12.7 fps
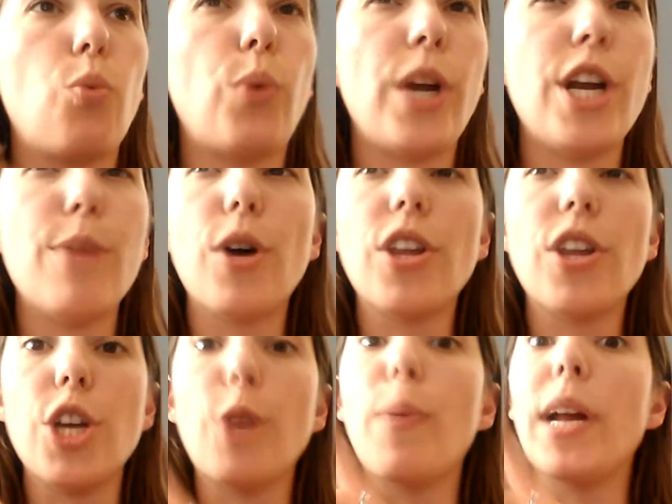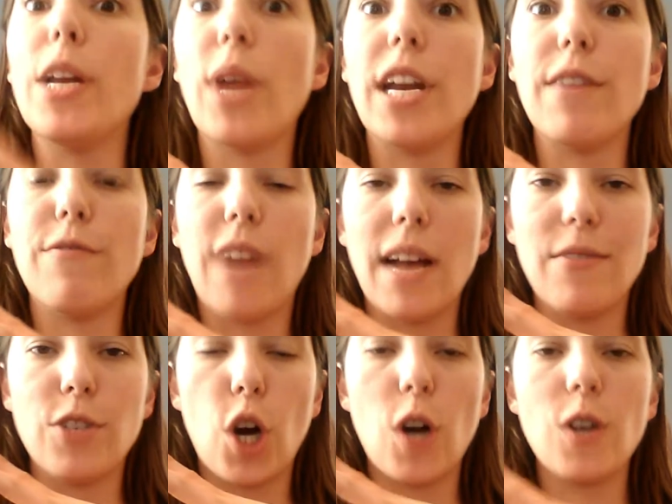read a book that your buddy rated five
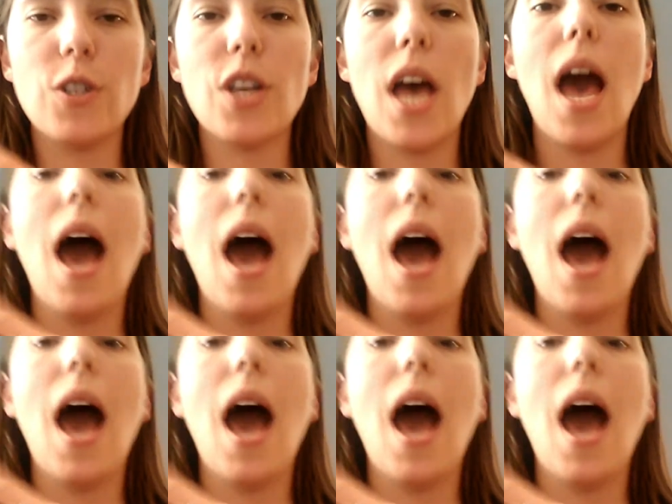stars,